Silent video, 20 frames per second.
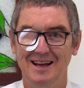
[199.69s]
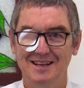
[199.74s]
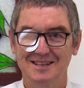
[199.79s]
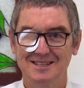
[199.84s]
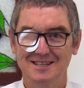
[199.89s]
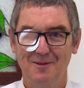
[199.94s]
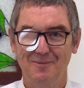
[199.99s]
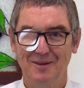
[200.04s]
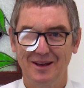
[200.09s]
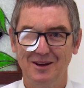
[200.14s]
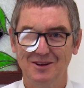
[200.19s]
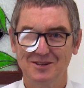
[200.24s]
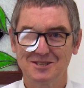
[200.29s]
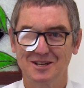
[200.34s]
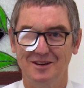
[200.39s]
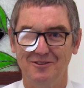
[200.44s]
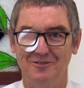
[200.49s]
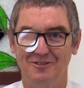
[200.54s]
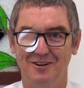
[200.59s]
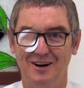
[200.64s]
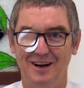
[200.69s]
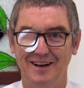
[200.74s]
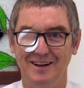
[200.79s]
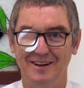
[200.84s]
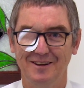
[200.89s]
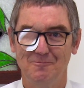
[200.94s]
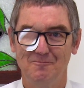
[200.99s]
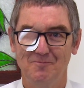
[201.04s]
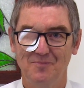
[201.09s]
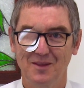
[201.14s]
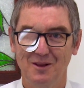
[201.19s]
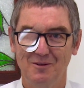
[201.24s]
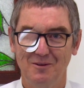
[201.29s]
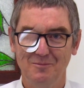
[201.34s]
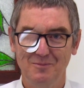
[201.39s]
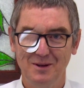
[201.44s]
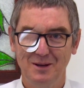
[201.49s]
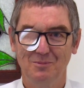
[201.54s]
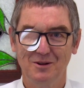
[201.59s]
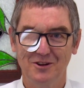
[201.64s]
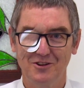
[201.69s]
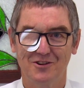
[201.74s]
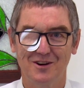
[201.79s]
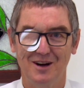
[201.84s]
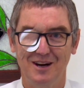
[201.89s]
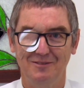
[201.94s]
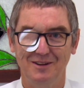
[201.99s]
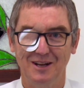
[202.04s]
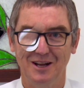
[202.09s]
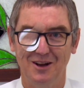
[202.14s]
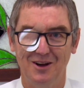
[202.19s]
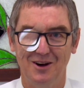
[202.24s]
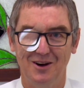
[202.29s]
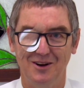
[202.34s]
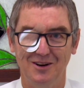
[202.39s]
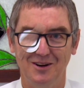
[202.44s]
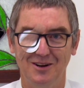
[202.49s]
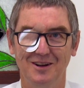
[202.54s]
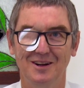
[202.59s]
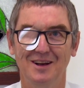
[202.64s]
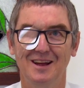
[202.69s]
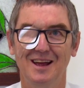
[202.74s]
Something else I find when people are driving along